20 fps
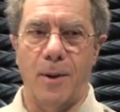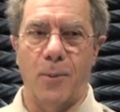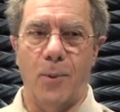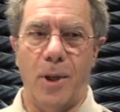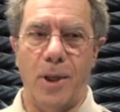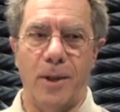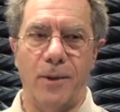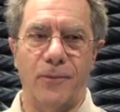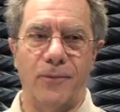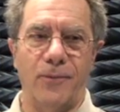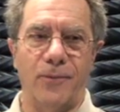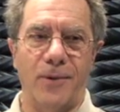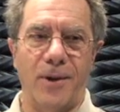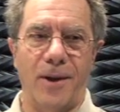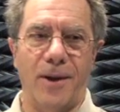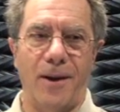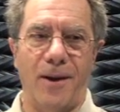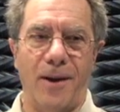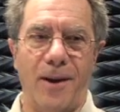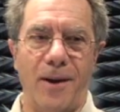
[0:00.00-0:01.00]
well, if uh,
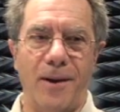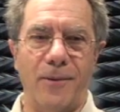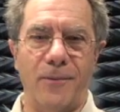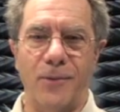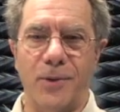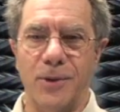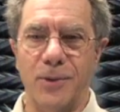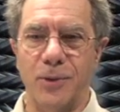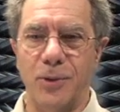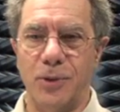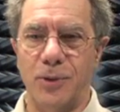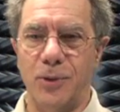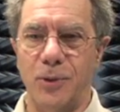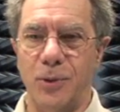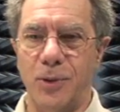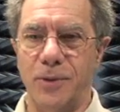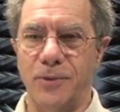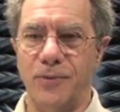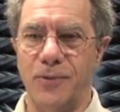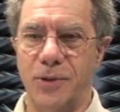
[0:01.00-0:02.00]
I were to
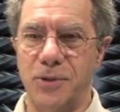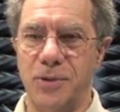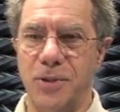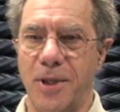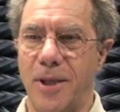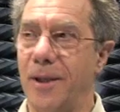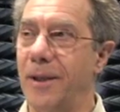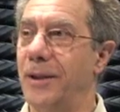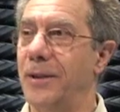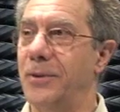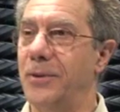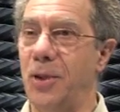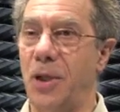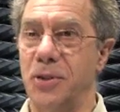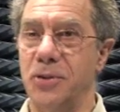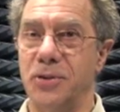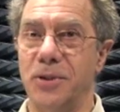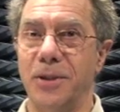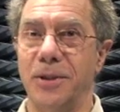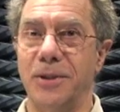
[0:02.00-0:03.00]
do it, first I
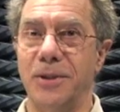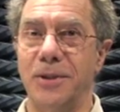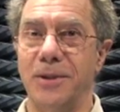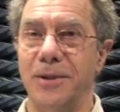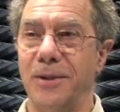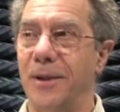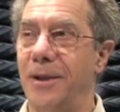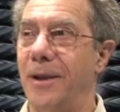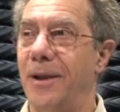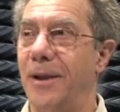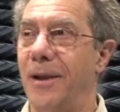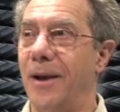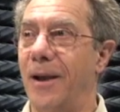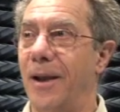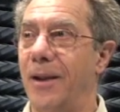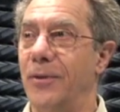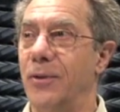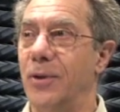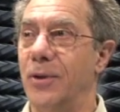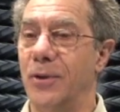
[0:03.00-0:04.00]
test it
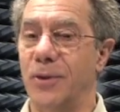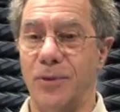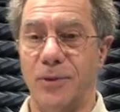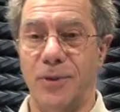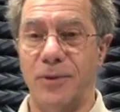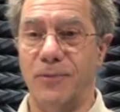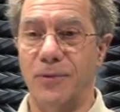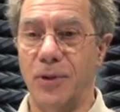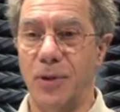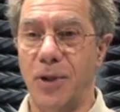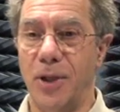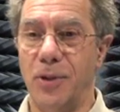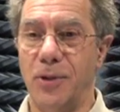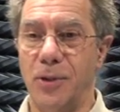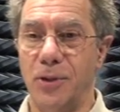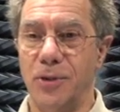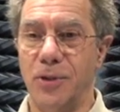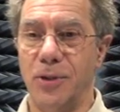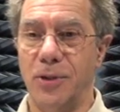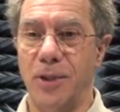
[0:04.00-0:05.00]
under different
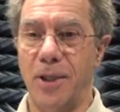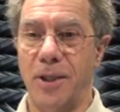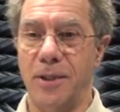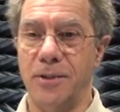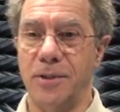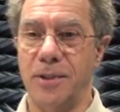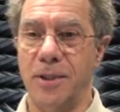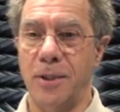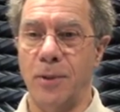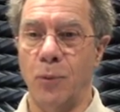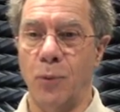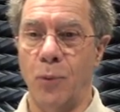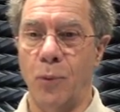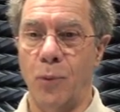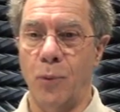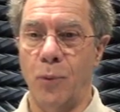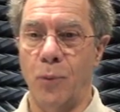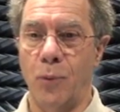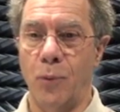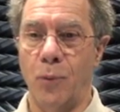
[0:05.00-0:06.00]
conditions and see
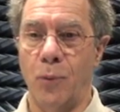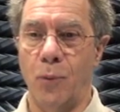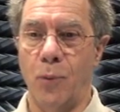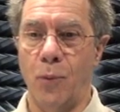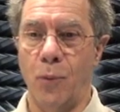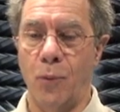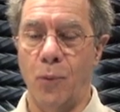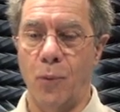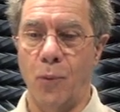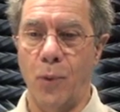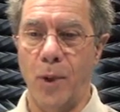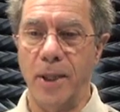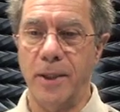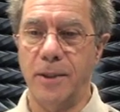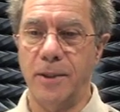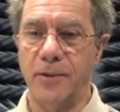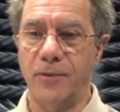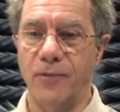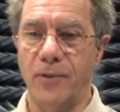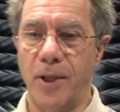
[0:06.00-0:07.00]

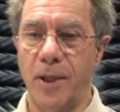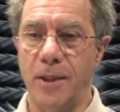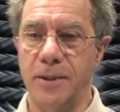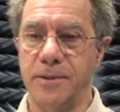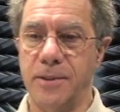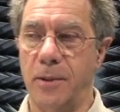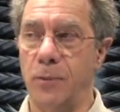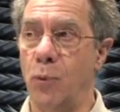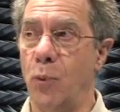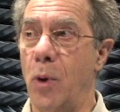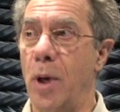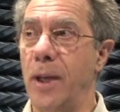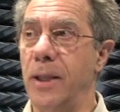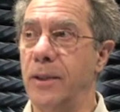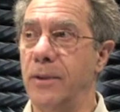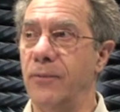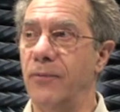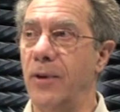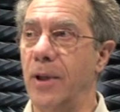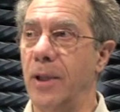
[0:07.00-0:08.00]
when it fails and why
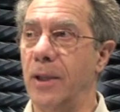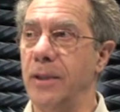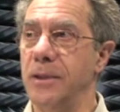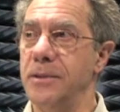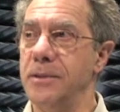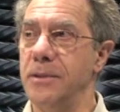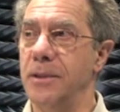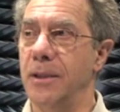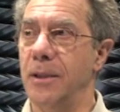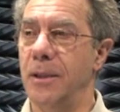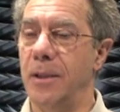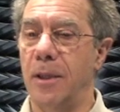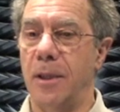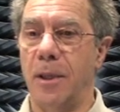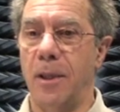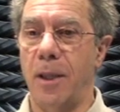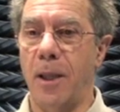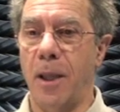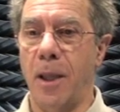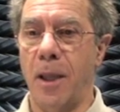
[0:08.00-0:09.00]
it fails
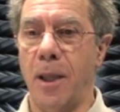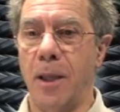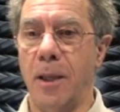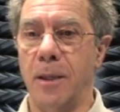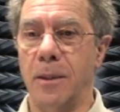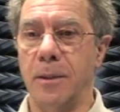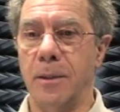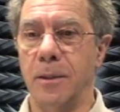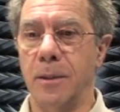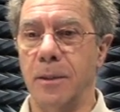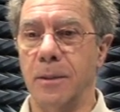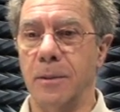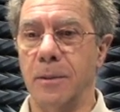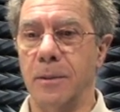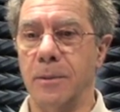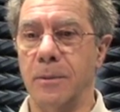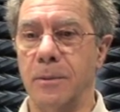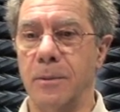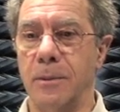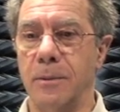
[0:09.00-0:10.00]
and
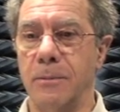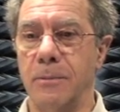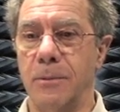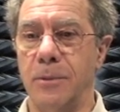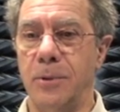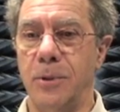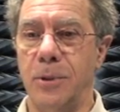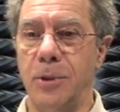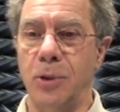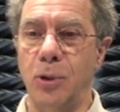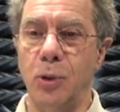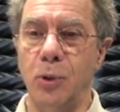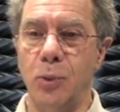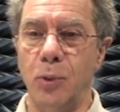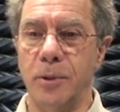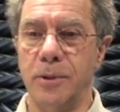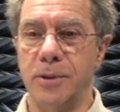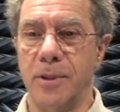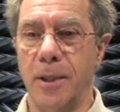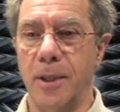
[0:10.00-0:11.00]
uh,
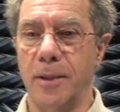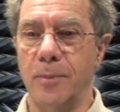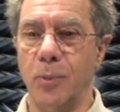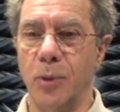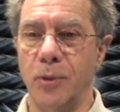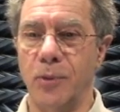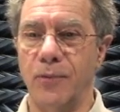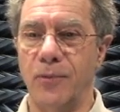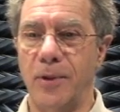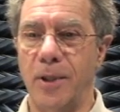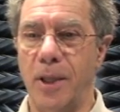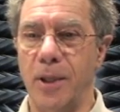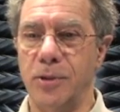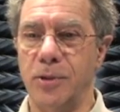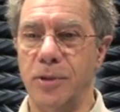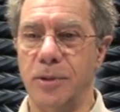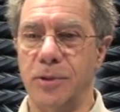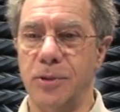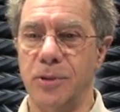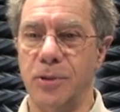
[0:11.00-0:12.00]
do slight
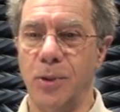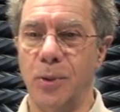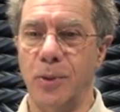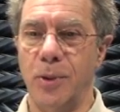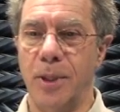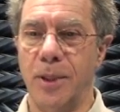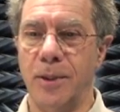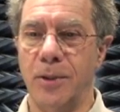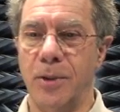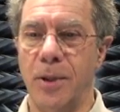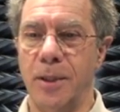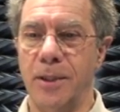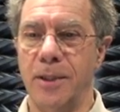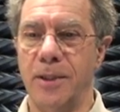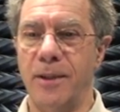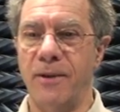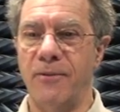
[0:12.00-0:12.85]
modifications so that rather